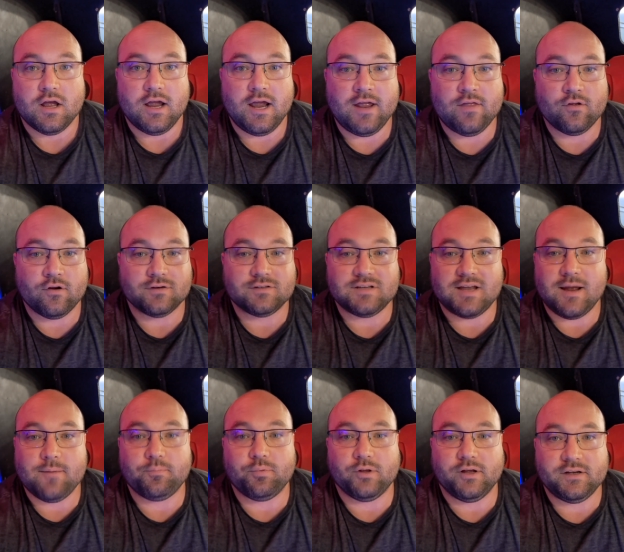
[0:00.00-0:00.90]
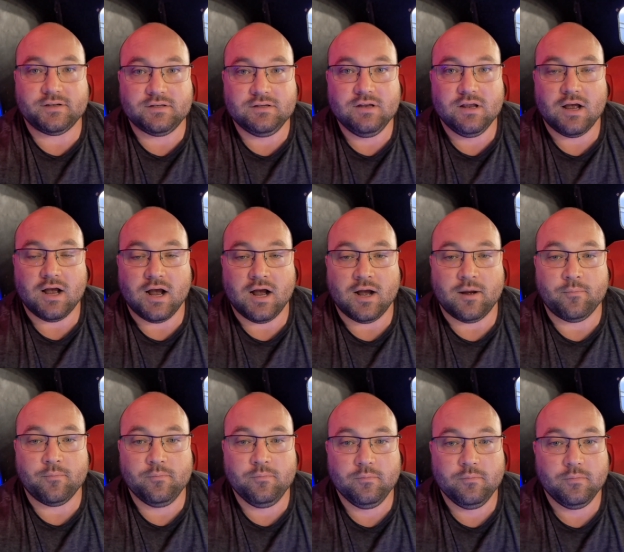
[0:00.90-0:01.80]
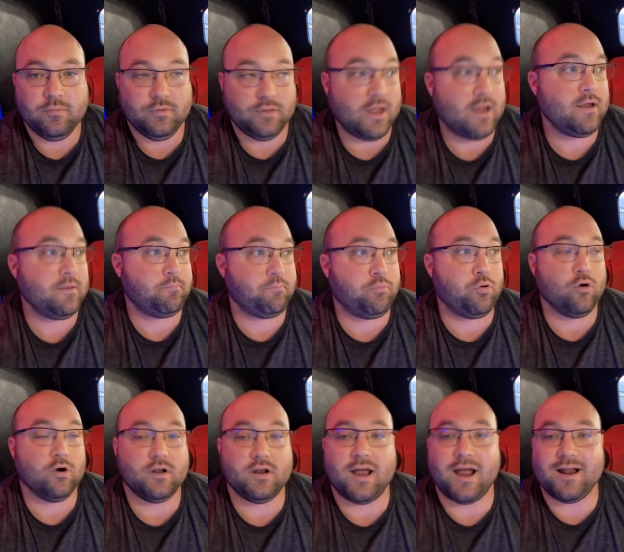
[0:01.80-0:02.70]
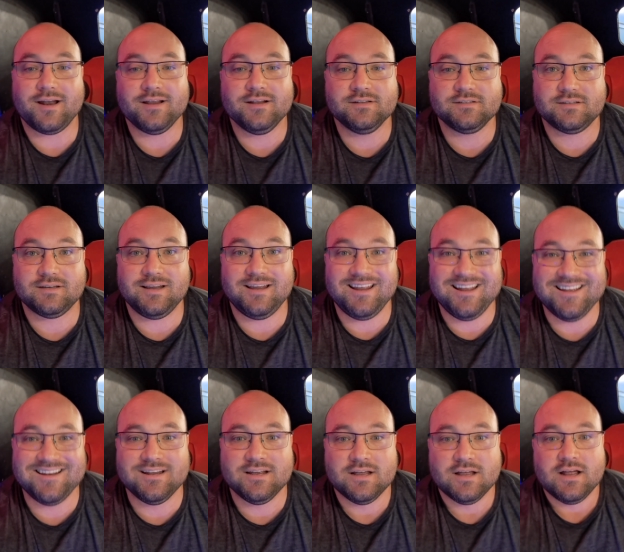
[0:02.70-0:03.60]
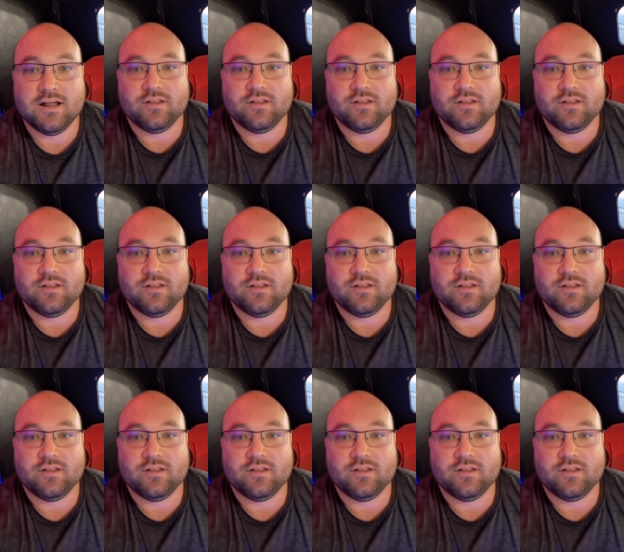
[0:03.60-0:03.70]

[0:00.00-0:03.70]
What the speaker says: in their template, they put headings in